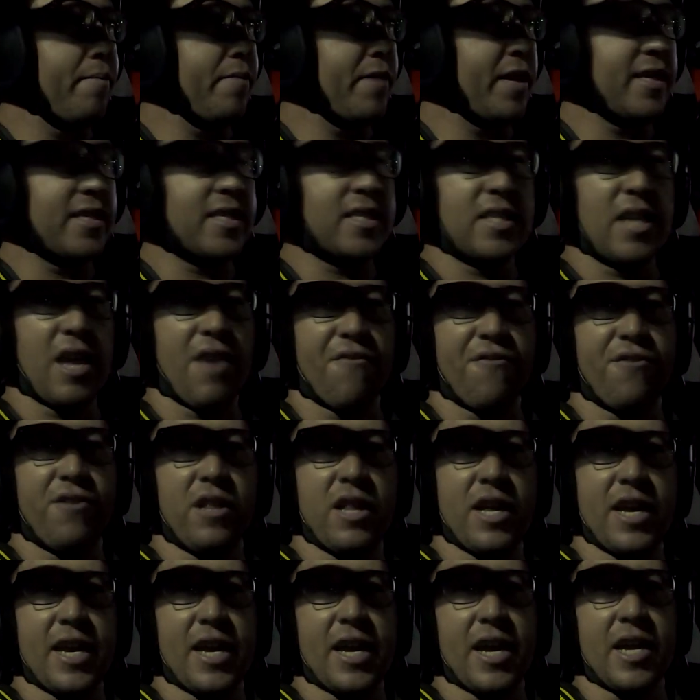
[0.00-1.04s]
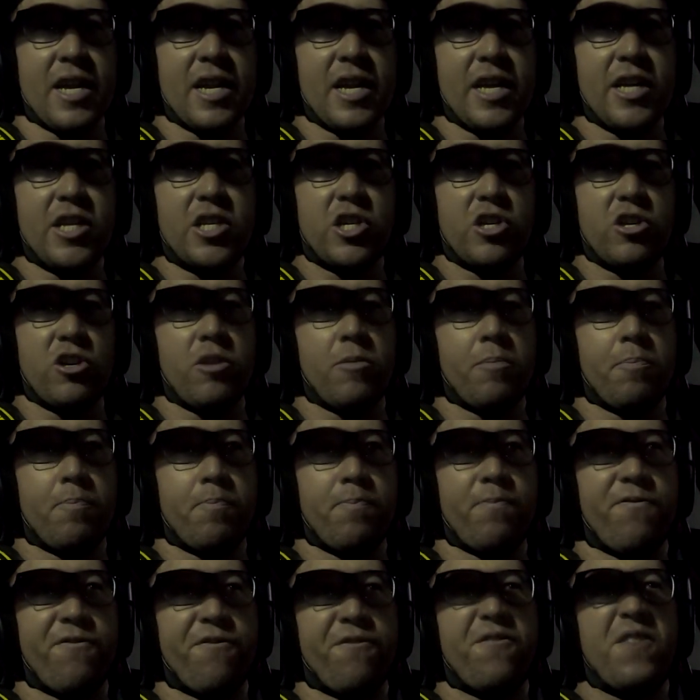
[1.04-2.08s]
it's definitely an issue
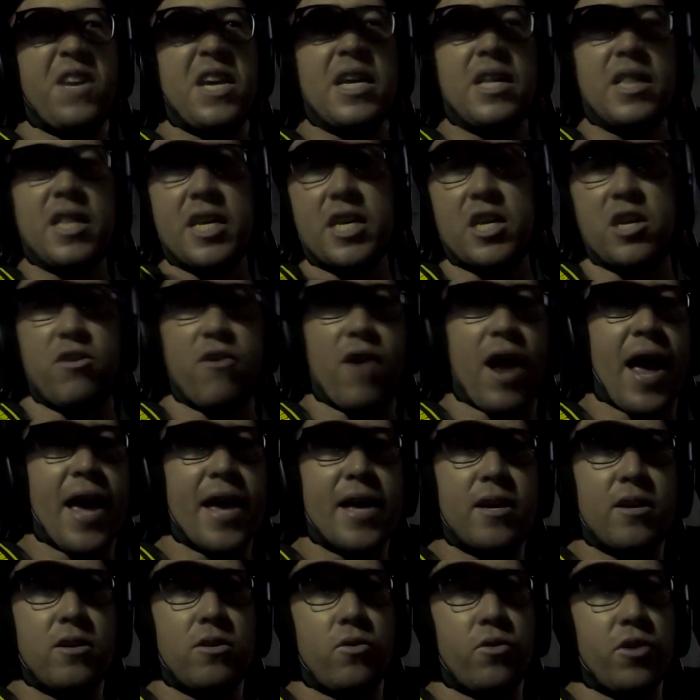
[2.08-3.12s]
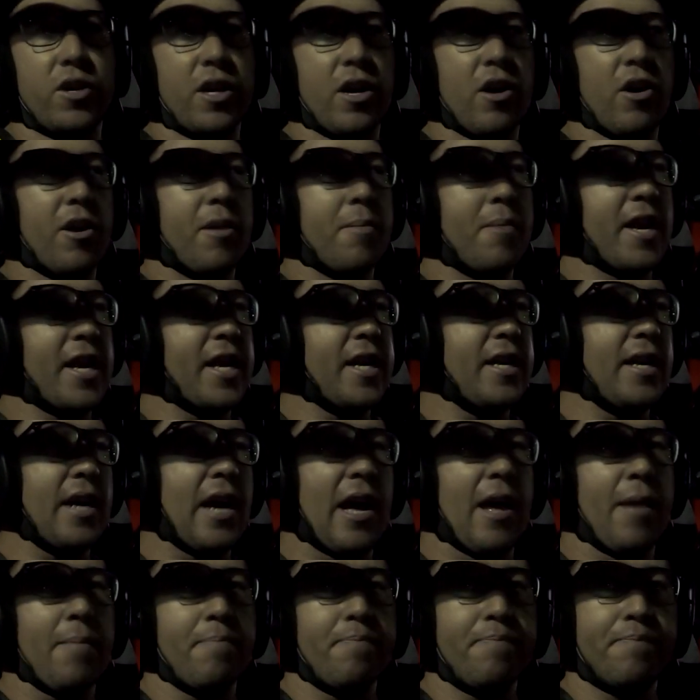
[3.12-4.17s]
feeling your angle, you know what I mean?
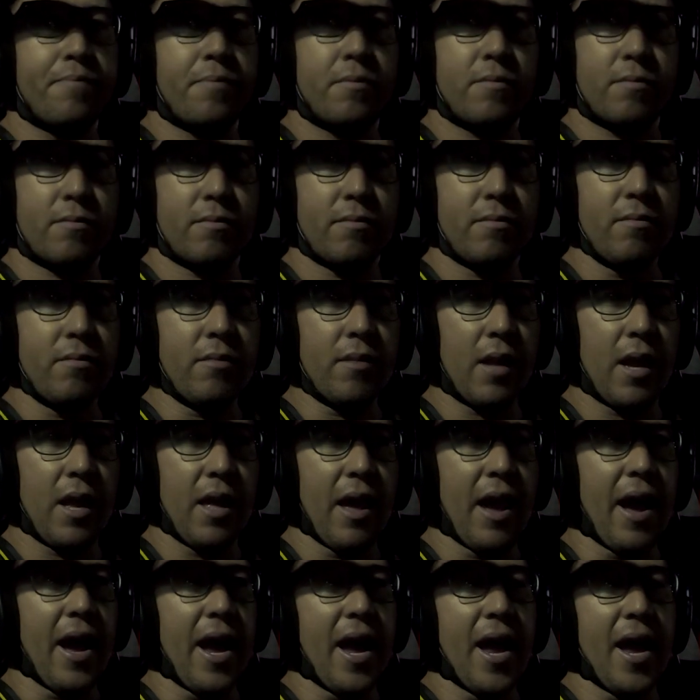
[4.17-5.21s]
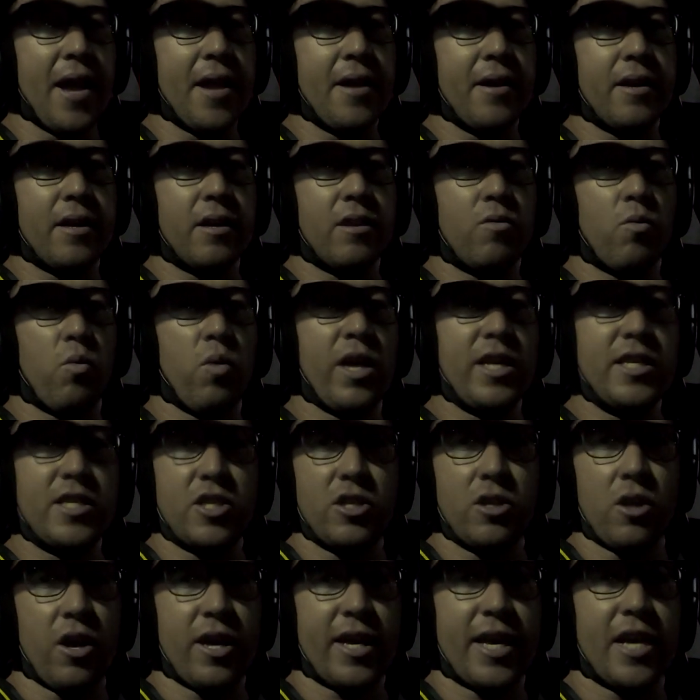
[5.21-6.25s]
And
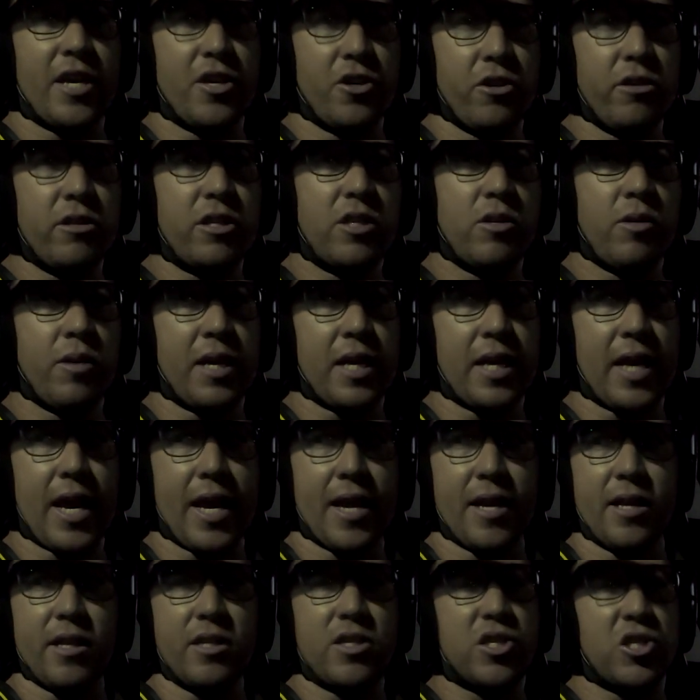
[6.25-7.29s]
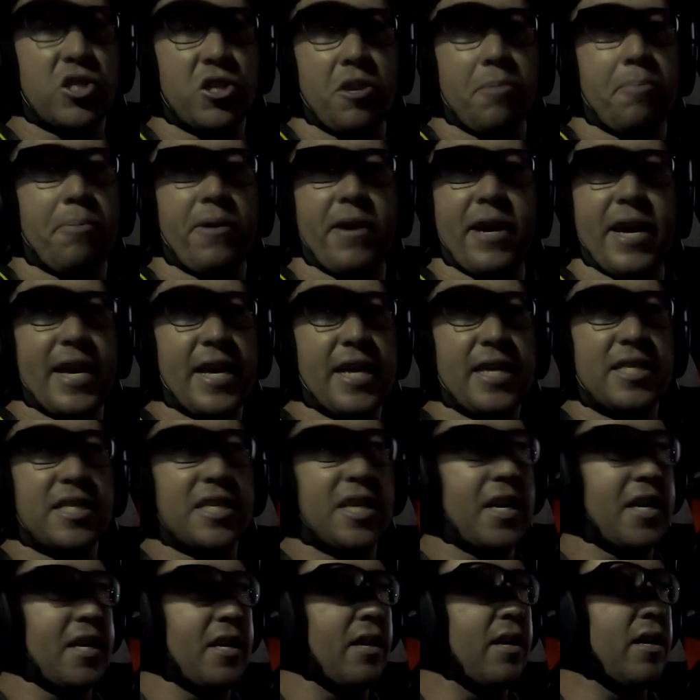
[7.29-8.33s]
once I get used to it again, it's super easy
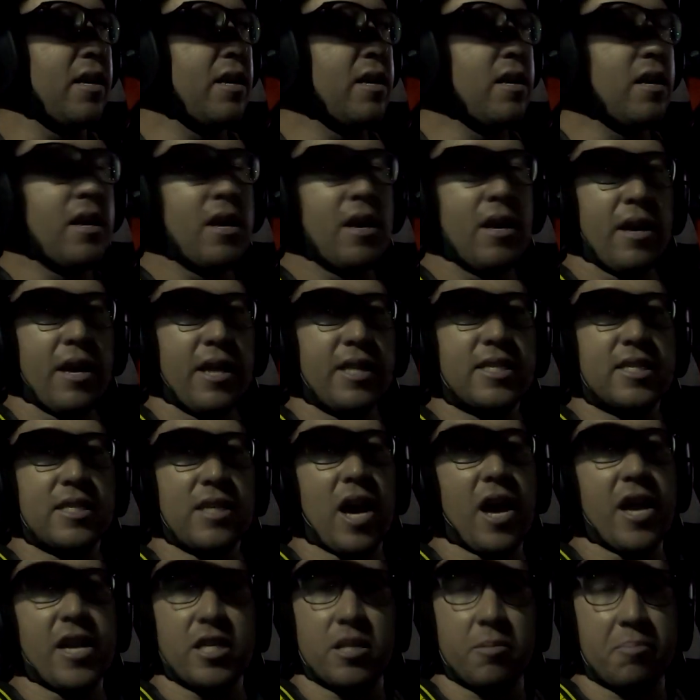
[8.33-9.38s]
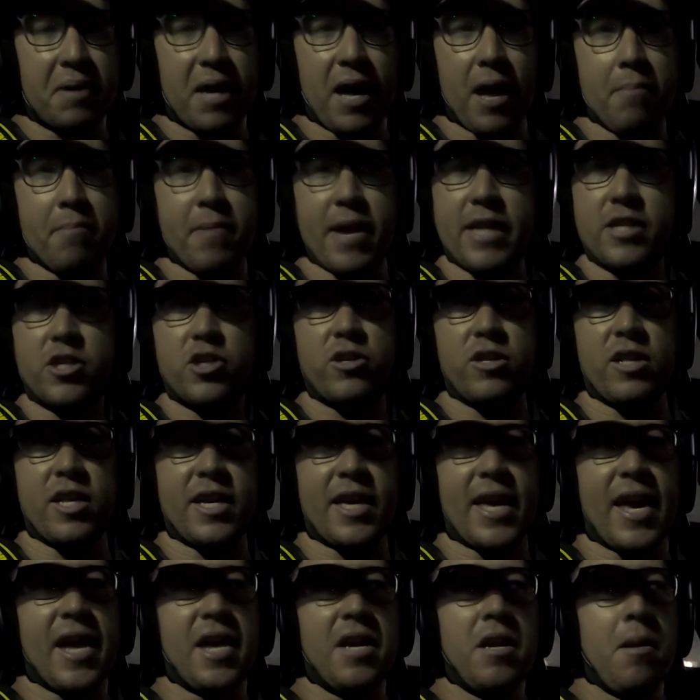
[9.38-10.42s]
and it's starting to become natural
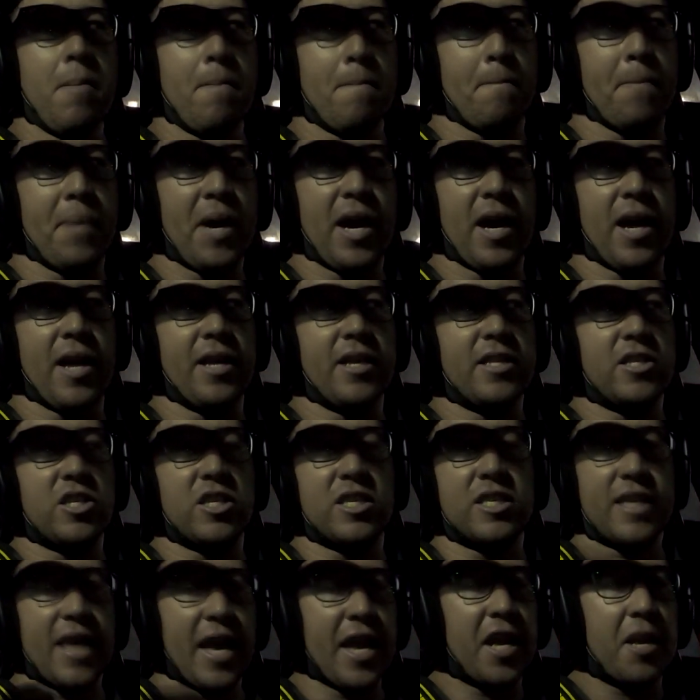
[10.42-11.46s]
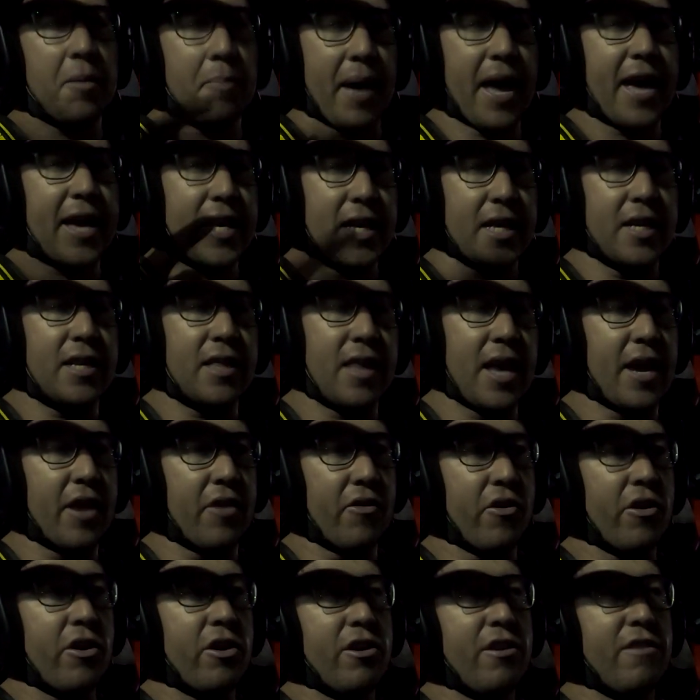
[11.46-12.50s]
again, but it's just getting back into that
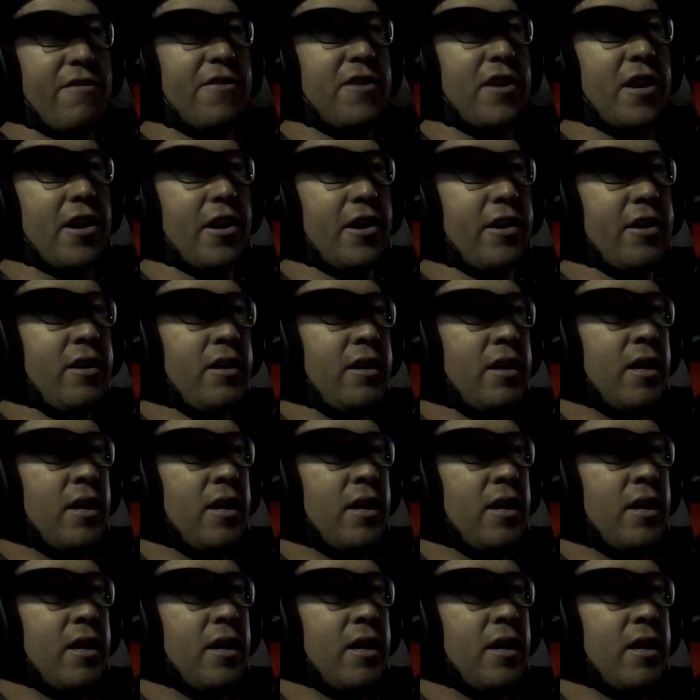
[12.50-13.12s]
groove, you know?